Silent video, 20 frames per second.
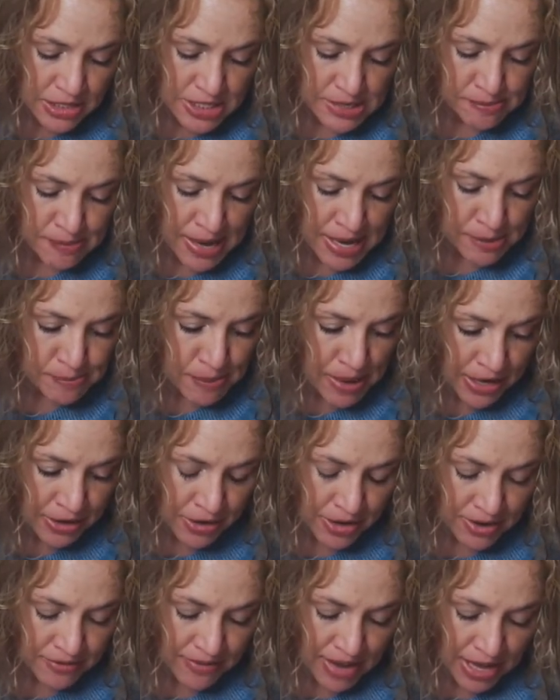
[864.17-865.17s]
to make
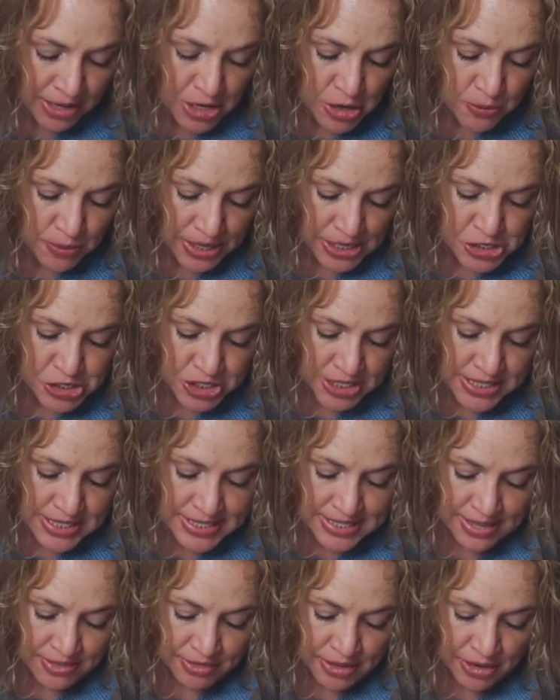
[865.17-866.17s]
better
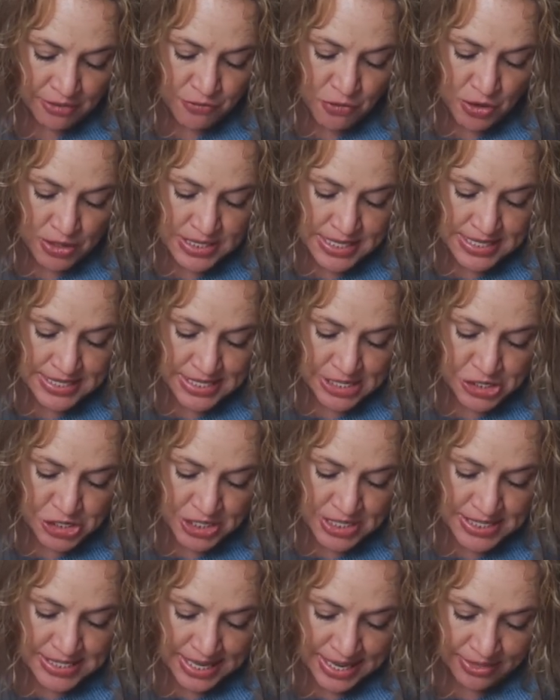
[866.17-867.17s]
evaluations and therefore
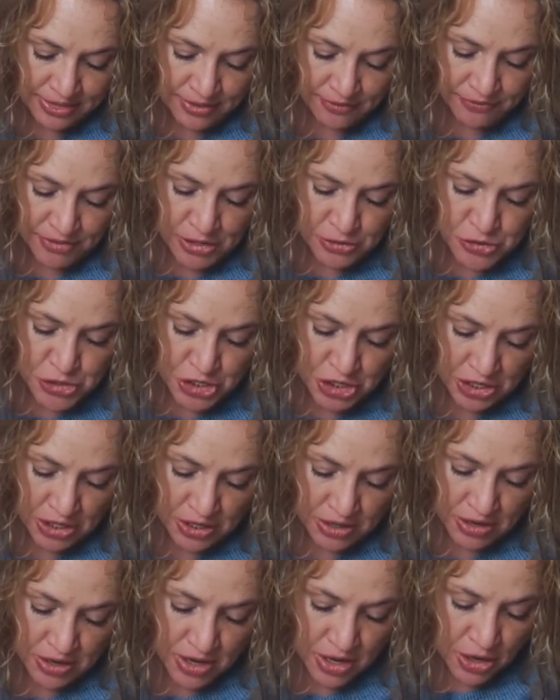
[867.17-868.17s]
decisions in the
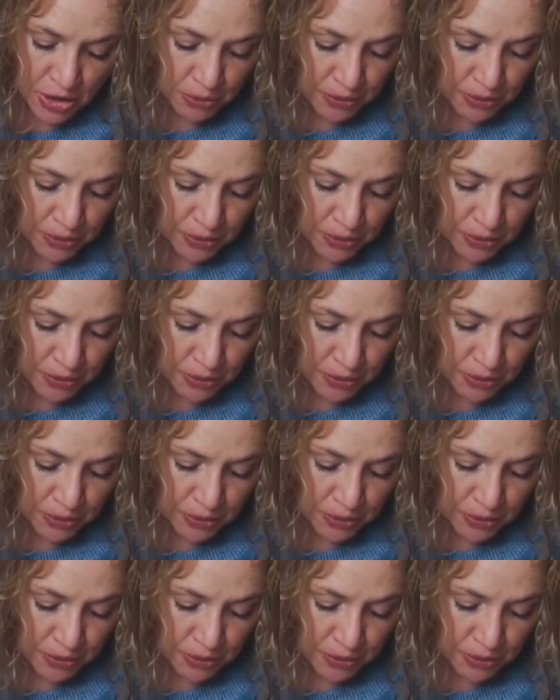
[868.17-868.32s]
future.